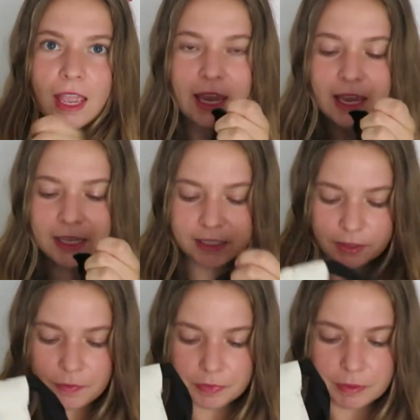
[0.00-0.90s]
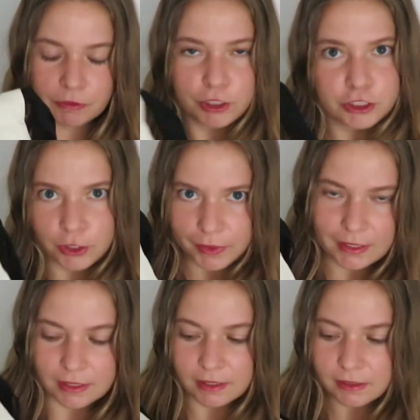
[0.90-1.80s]
And before I show you what
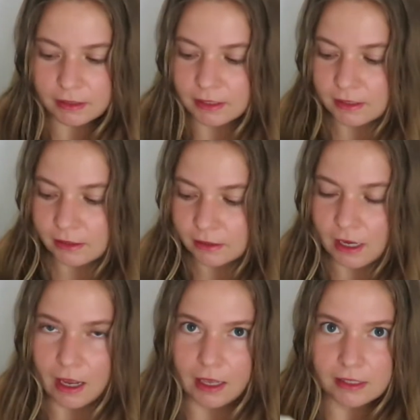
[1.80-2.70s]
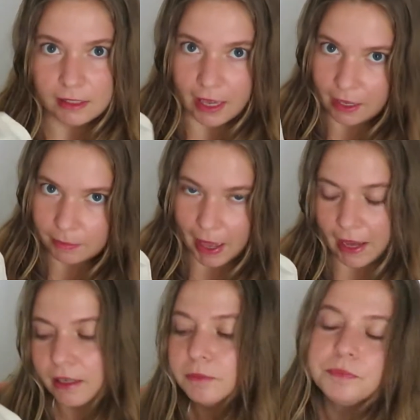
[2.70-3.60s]
this is a
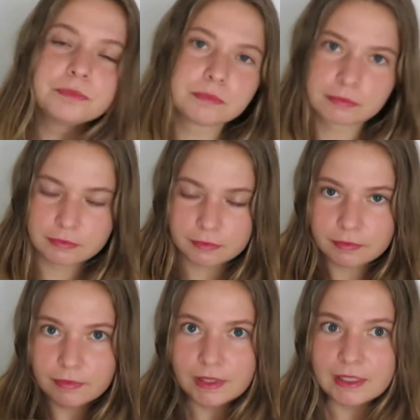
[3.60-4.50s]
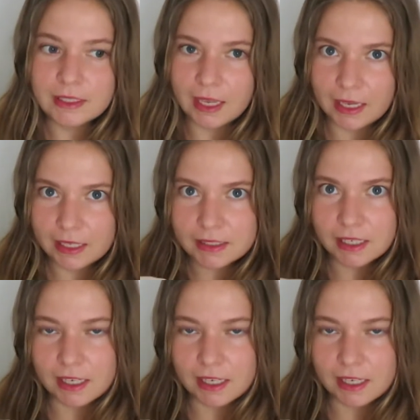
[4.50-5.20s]
bag. And